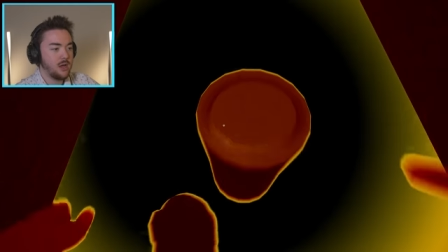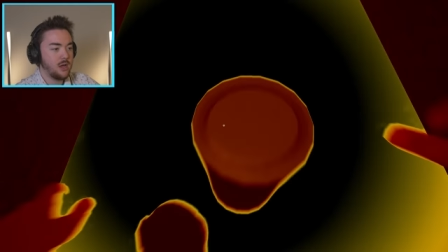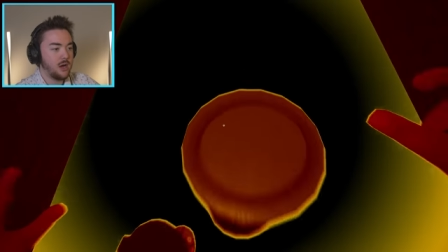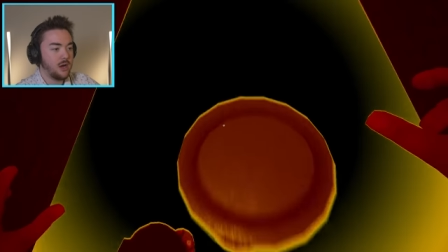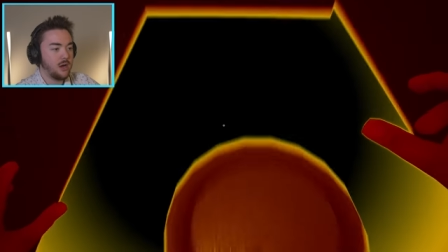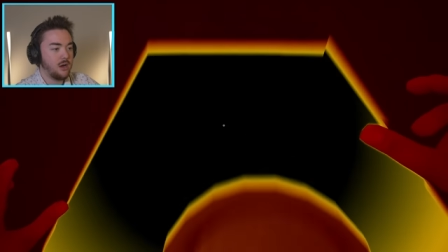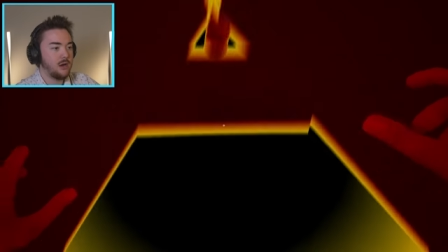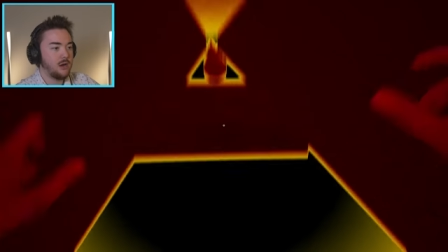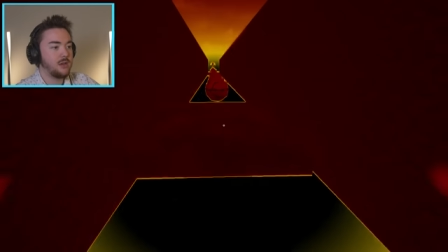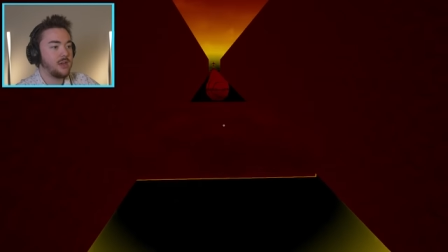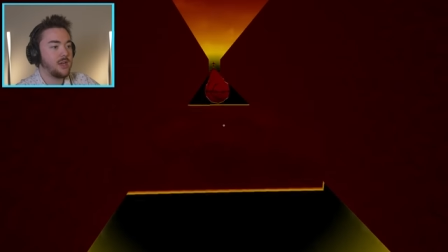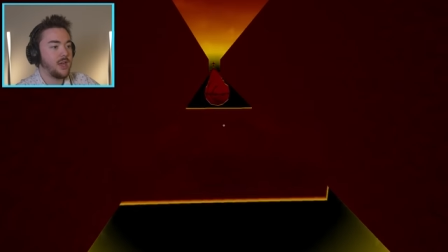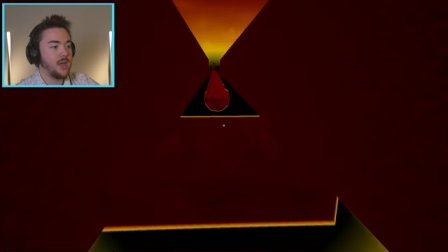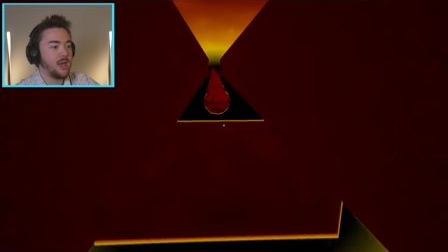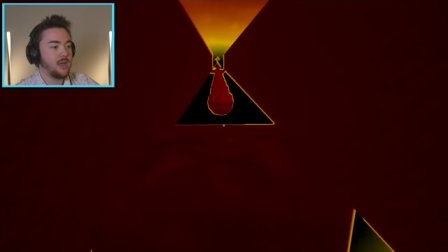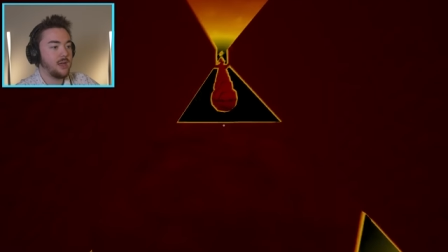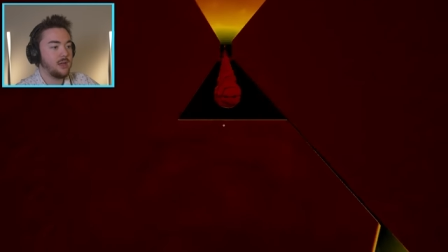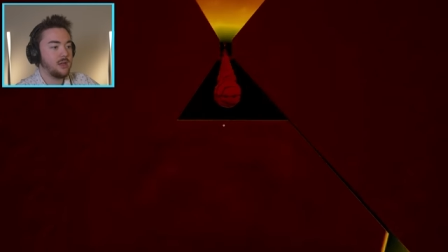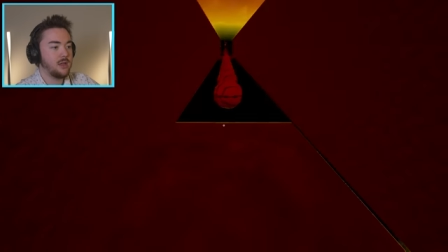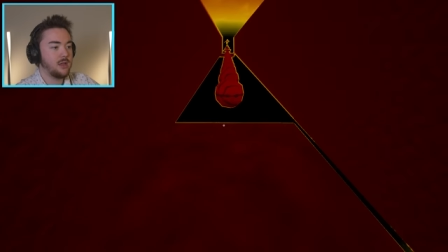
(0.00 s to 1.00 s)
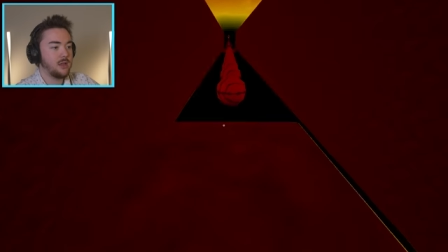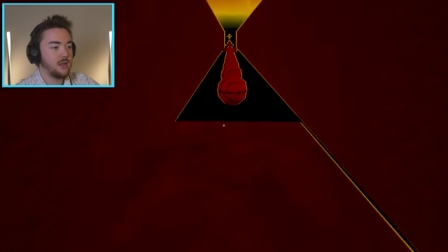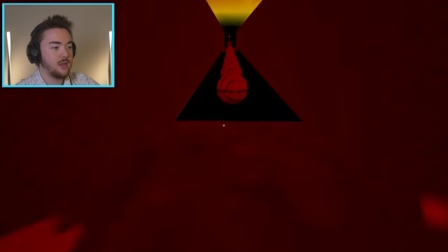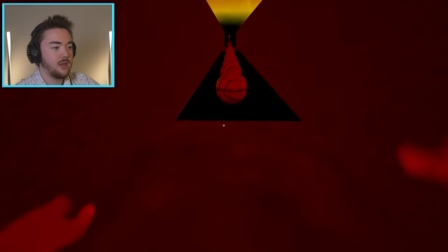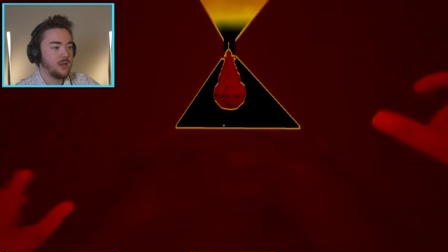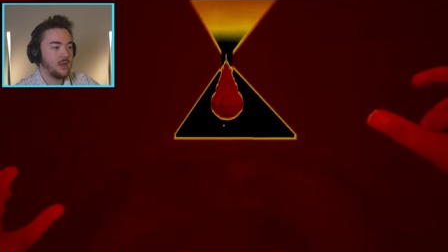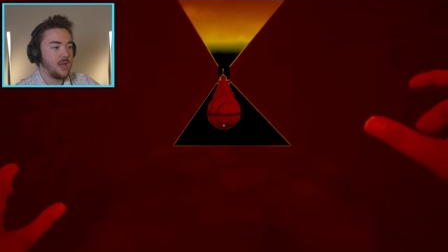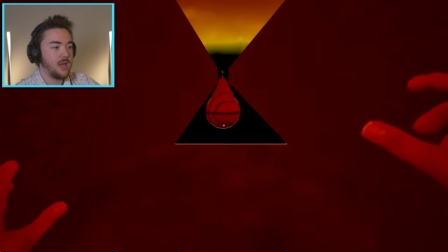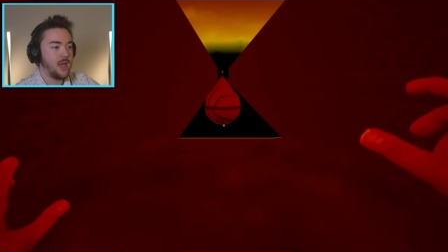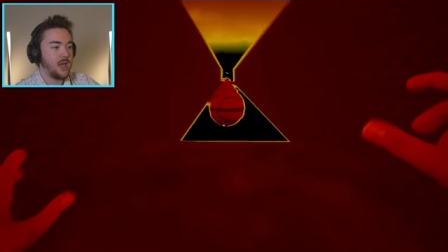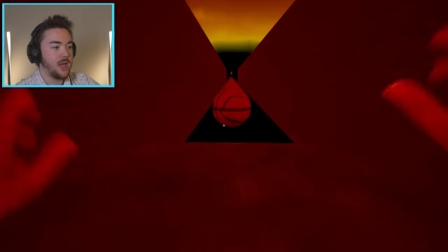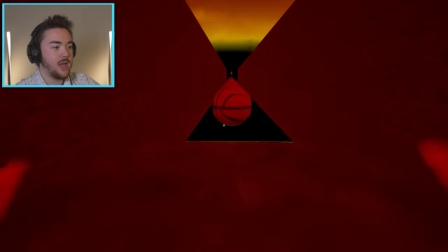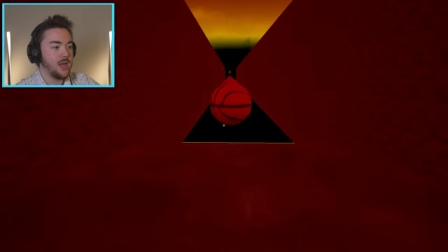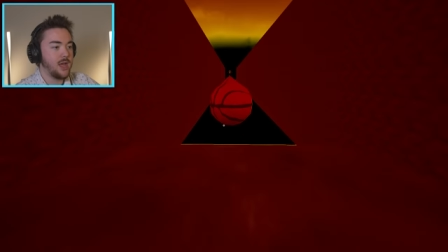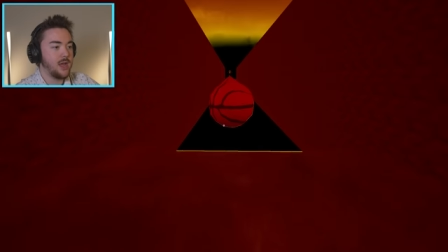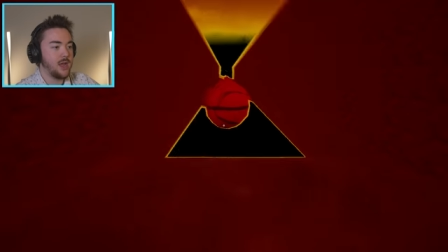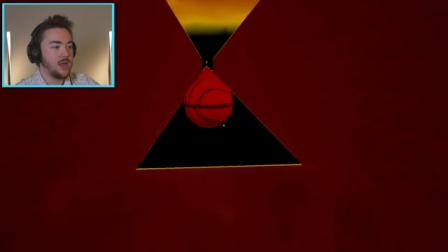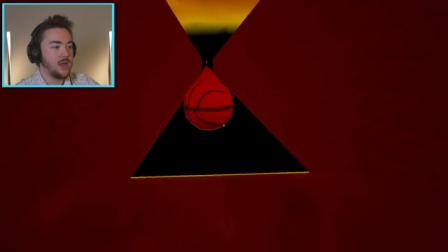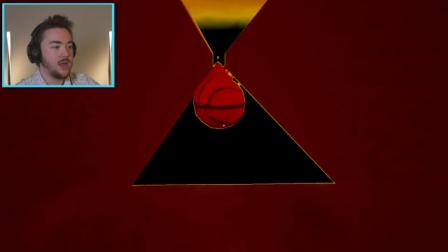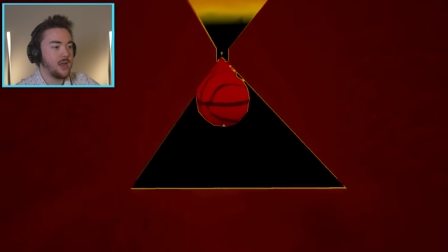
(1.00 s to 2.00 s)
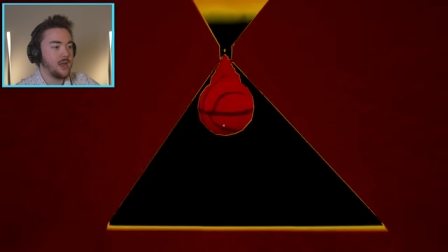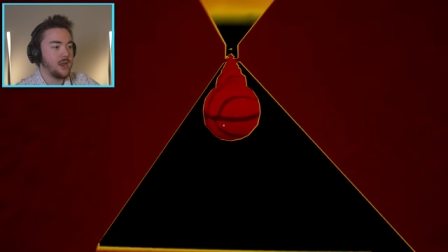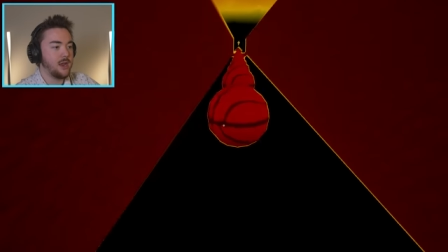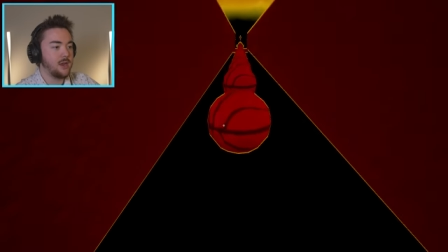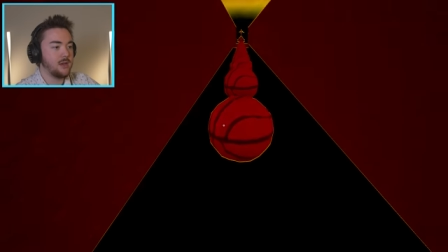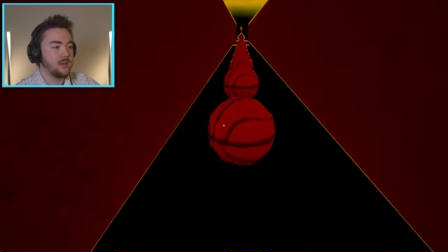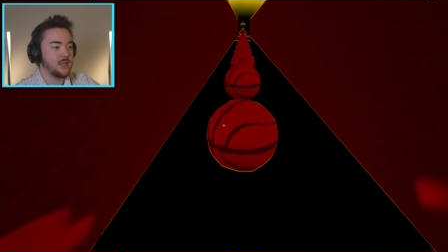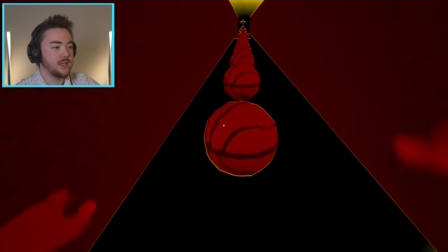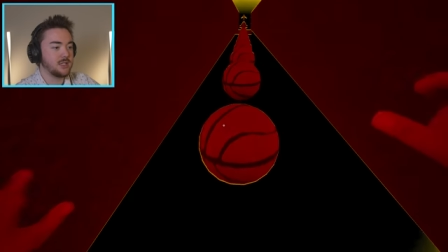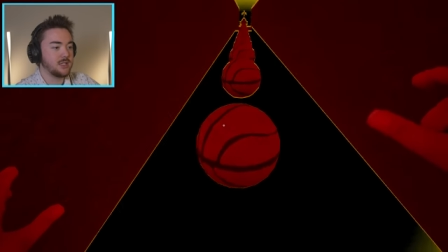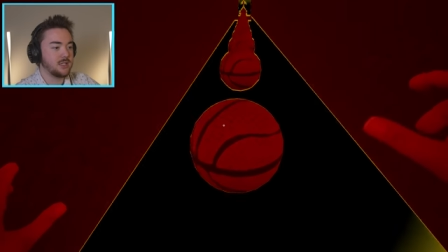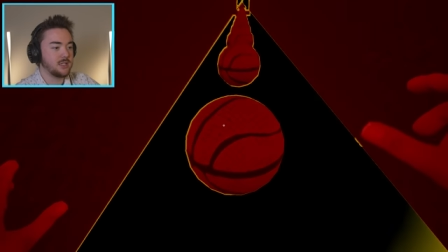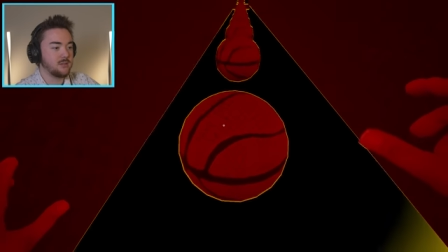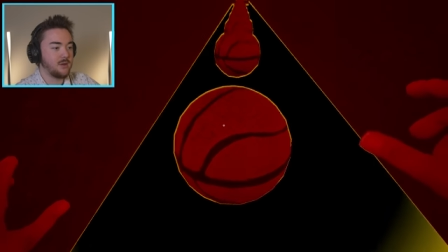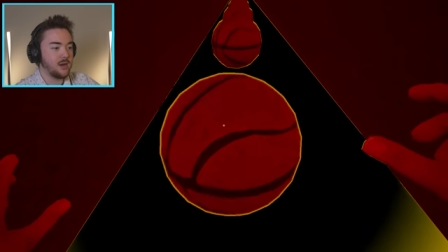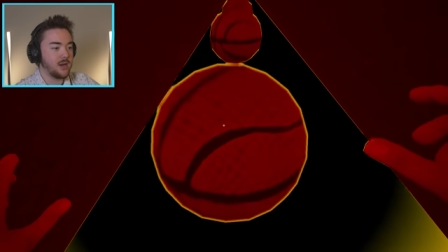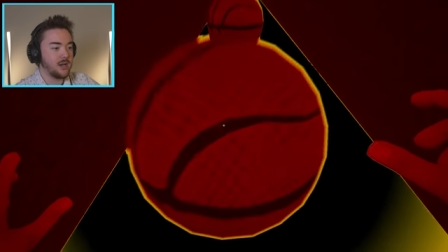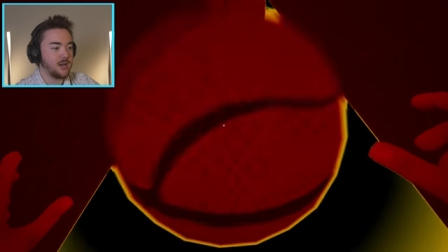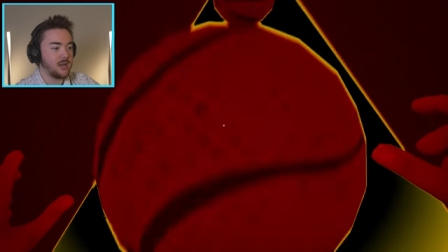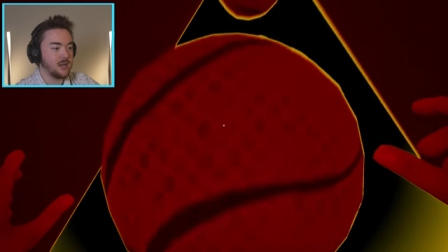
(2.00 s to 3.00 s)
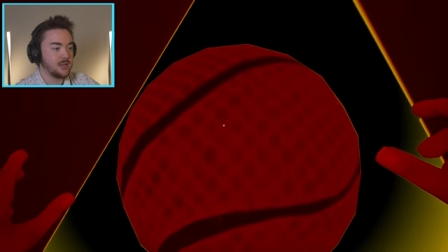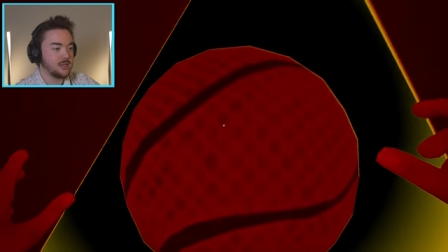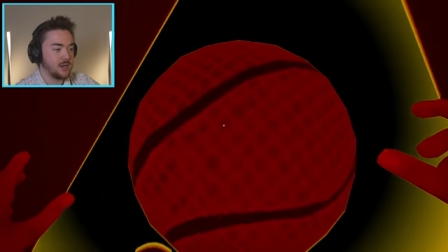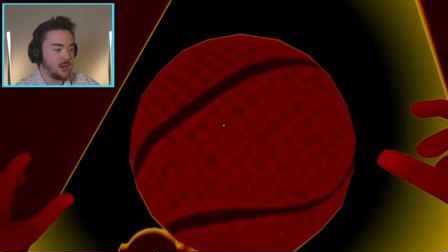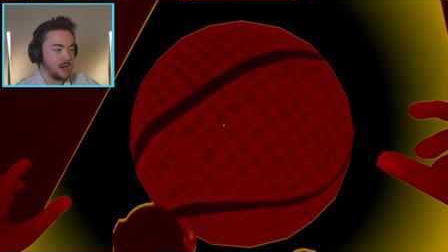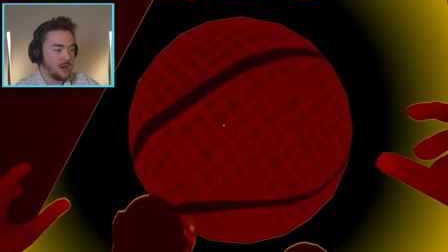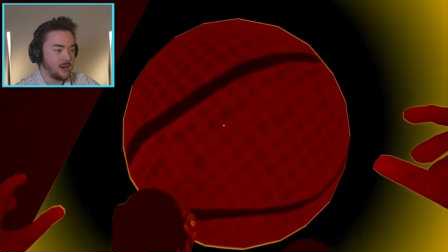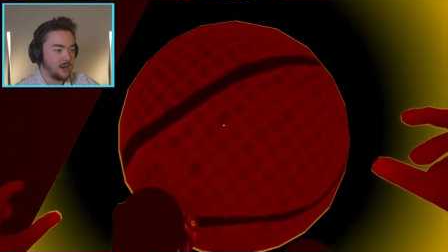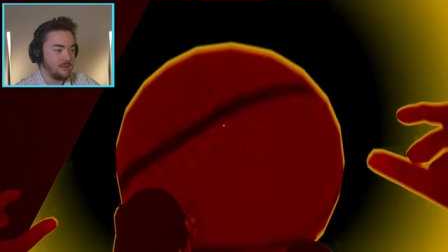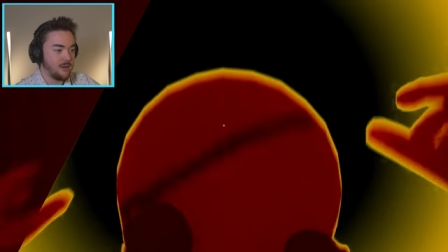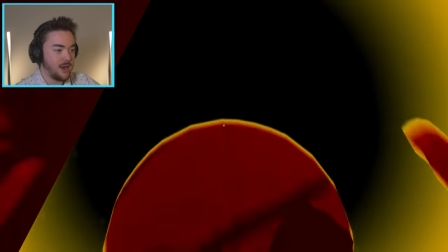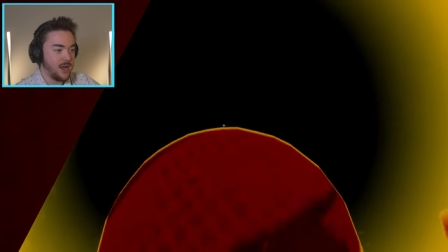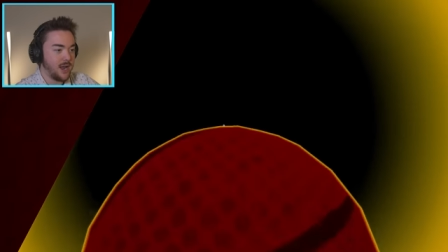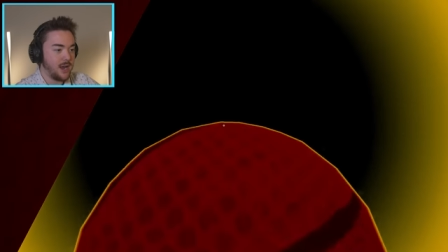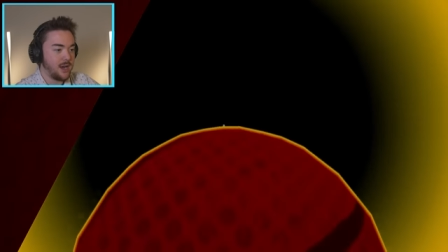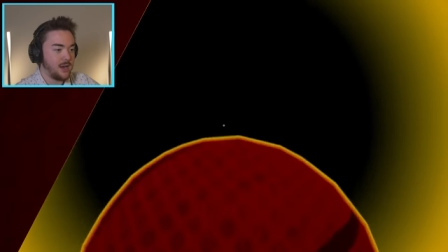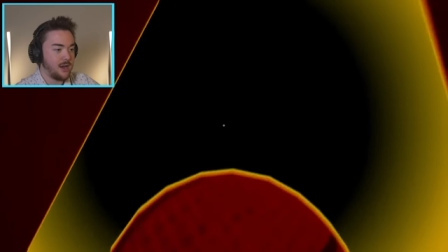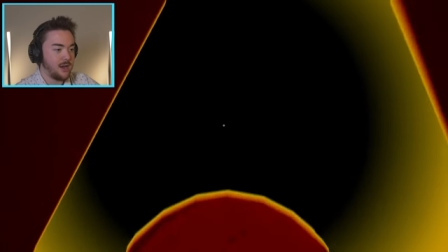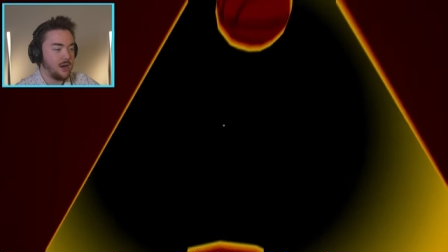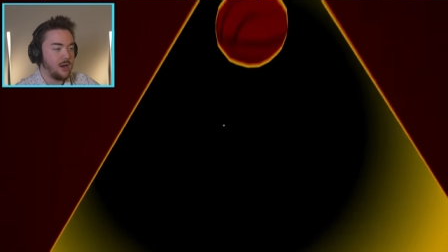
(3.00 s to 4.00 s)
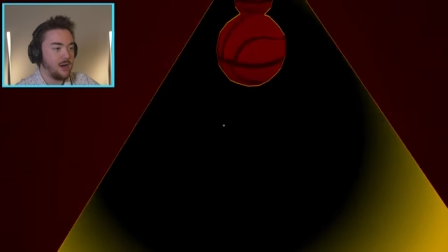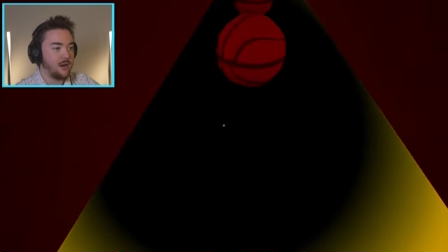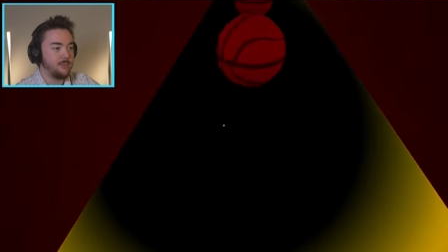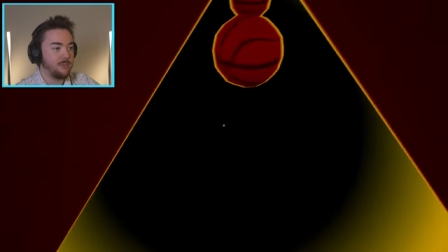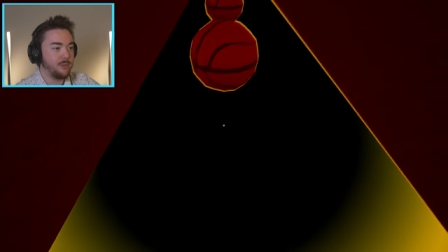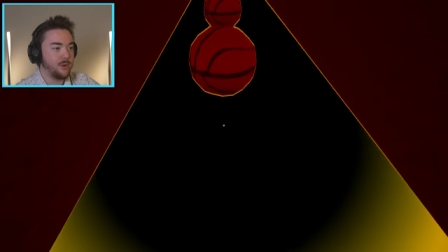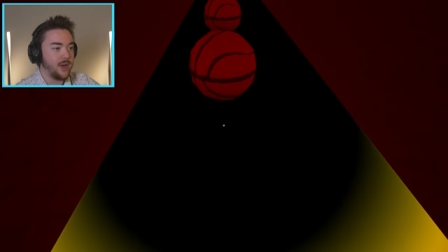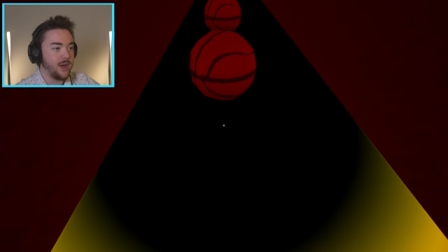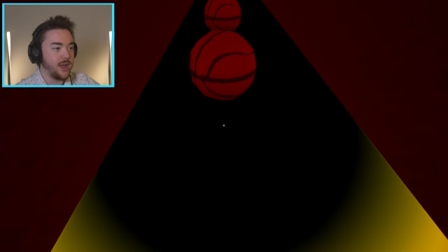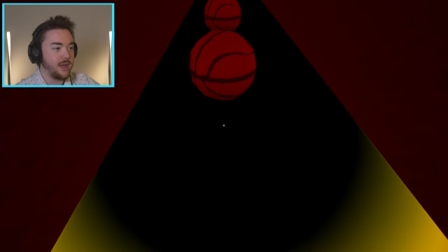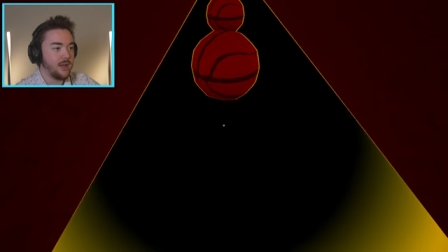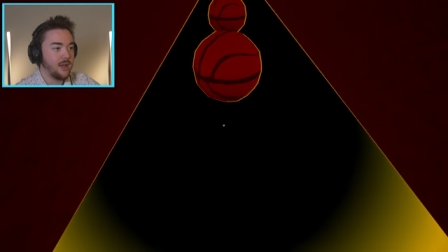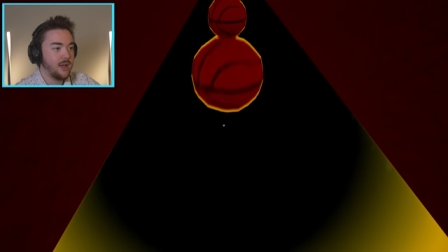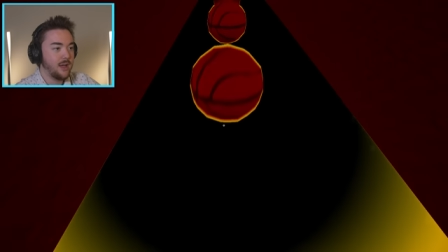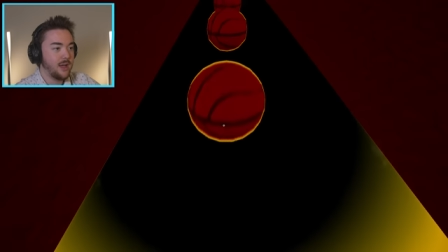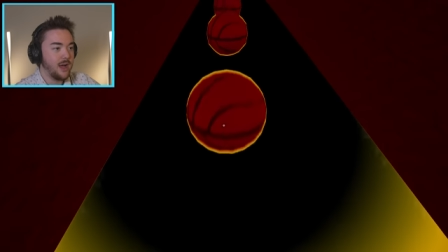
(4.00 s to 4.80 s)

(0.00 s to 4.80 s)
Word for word: Okay. And this is where it gets hard, right? Oh boy.